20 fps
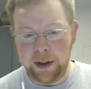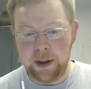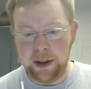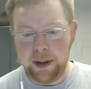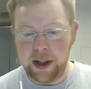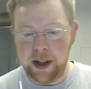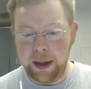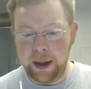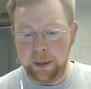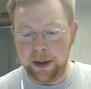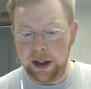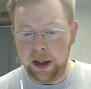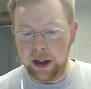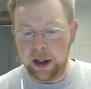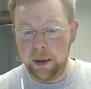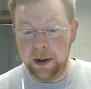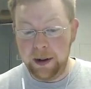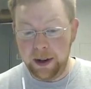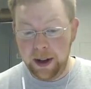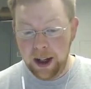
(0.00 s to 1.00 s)
James
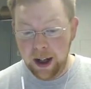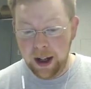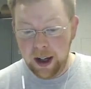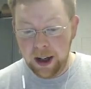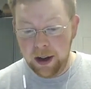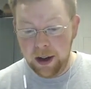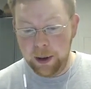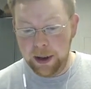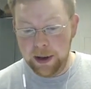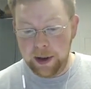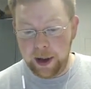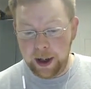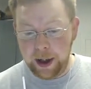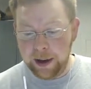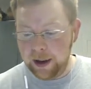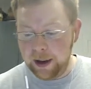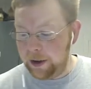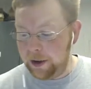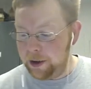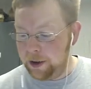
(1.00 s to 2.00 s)
Gilbert, who is a
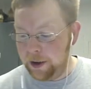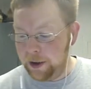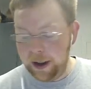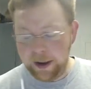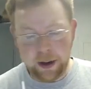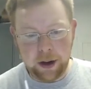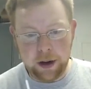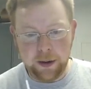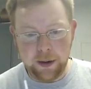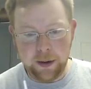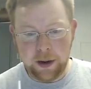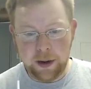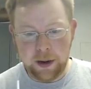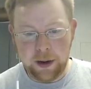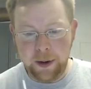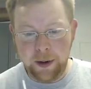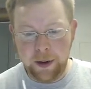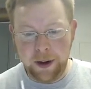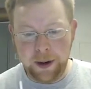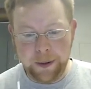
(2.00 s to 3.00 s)
lecturer at the University of
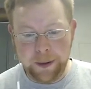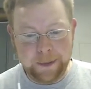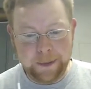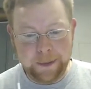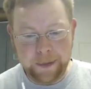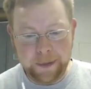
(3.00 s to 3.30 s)
Hull.